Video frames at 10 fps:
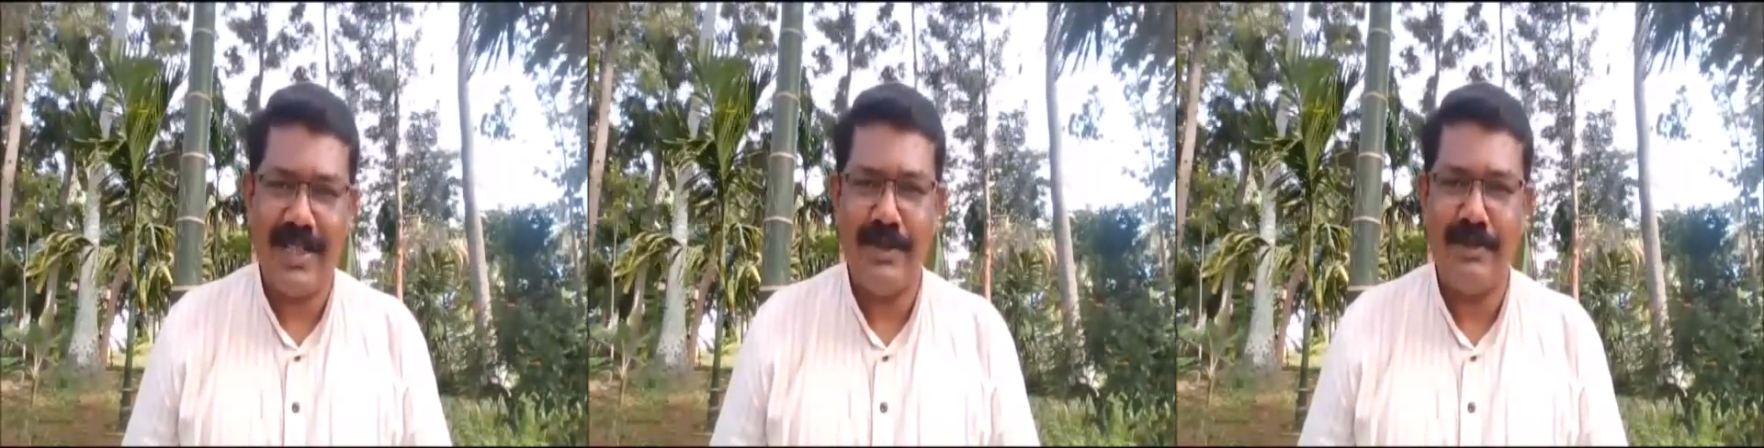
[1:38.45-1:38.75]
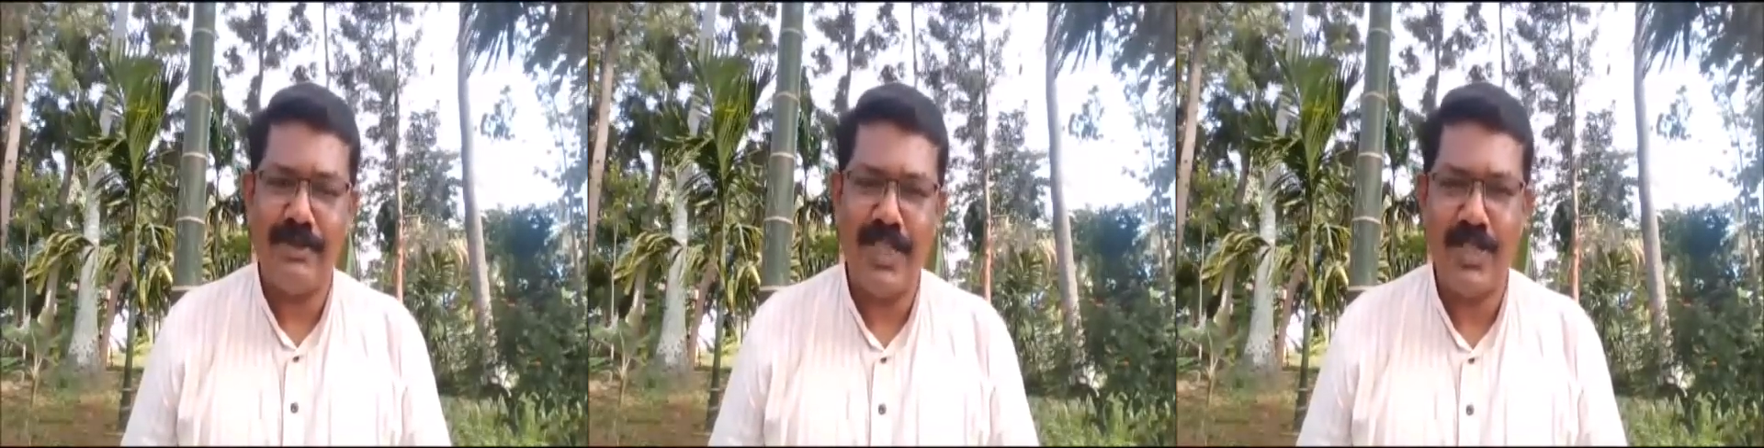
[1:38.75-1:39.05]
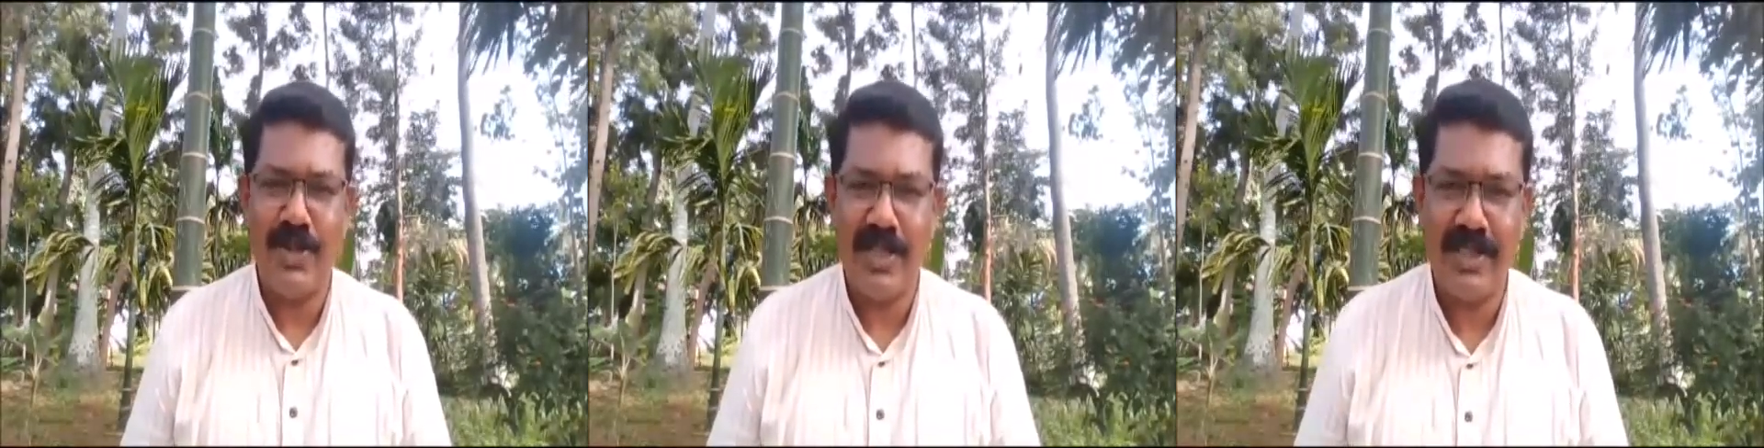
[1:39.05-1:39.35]
Adu
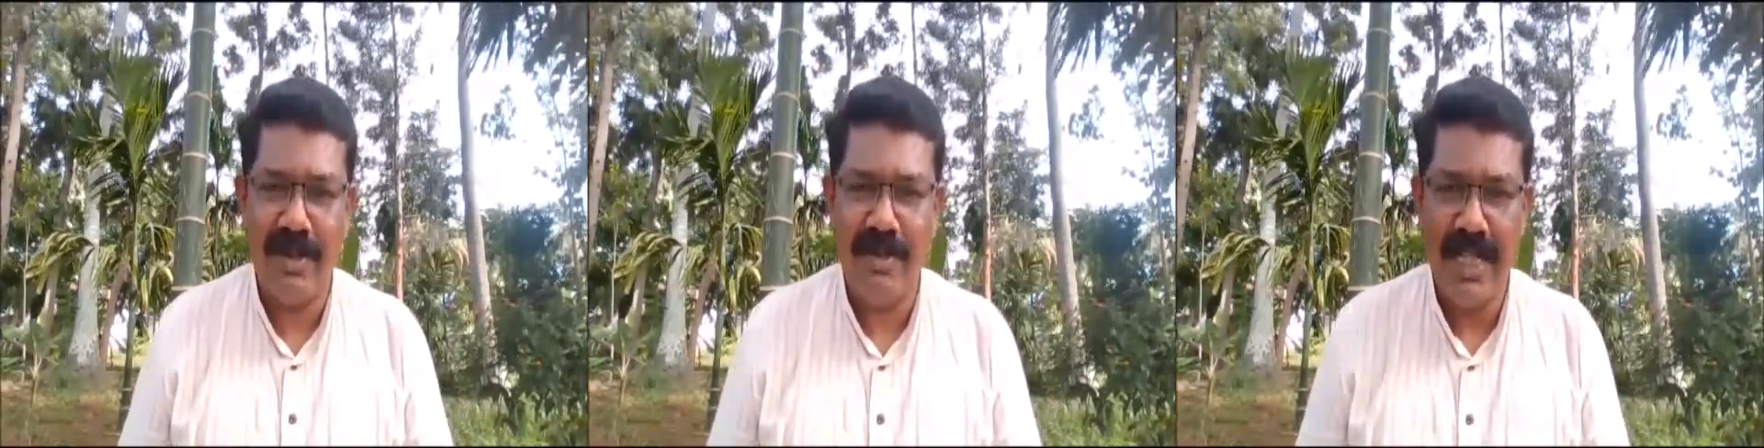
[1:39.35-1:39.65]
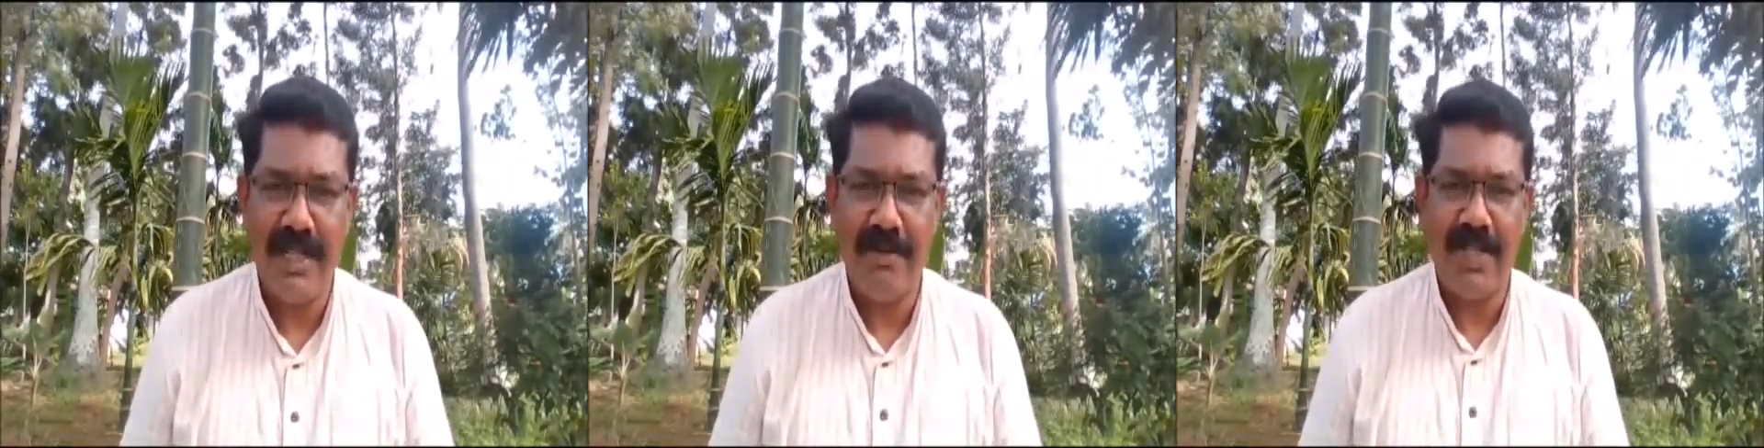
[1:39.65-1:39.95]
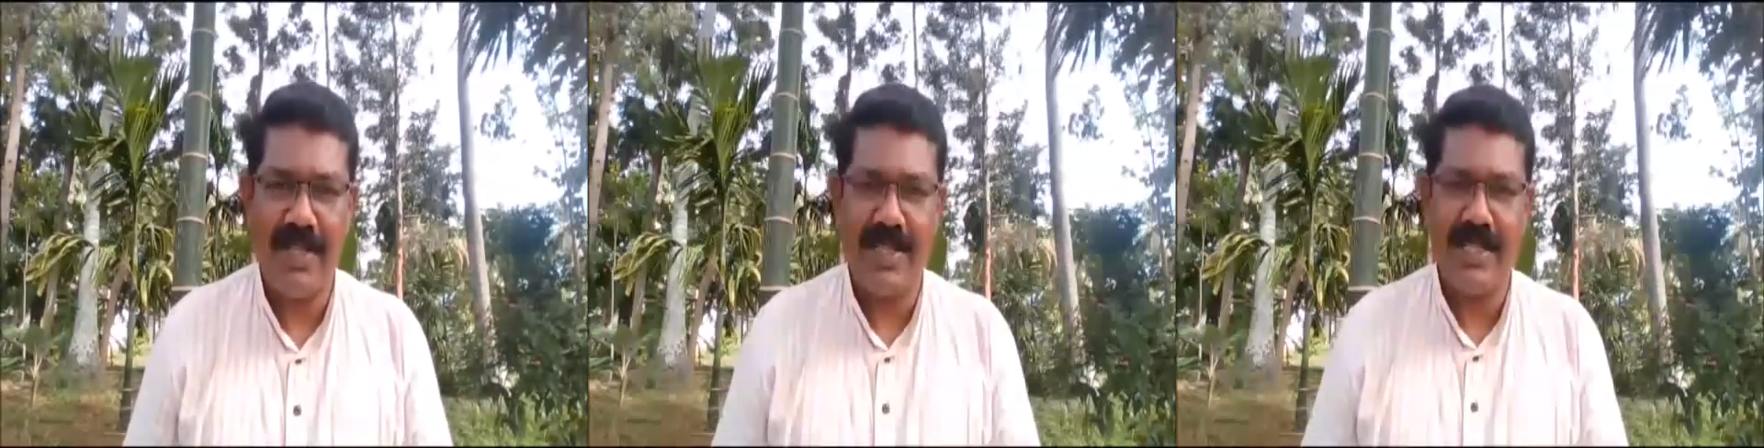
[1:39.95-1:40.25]
Nijuadanta mental
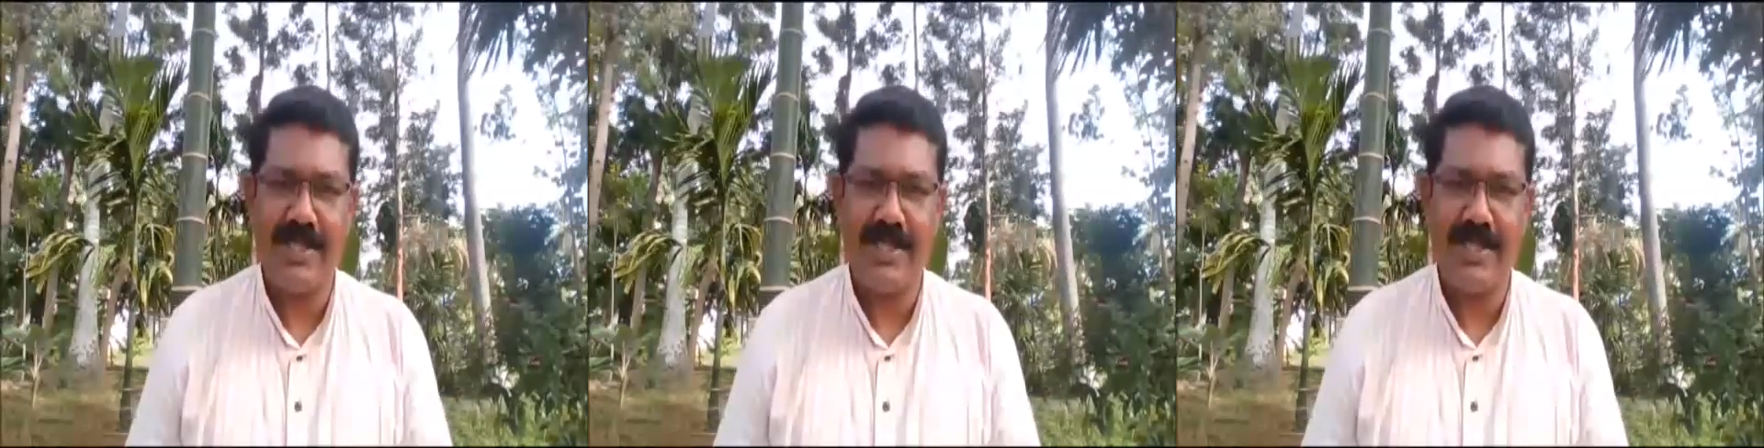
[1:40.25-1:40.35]
fitness.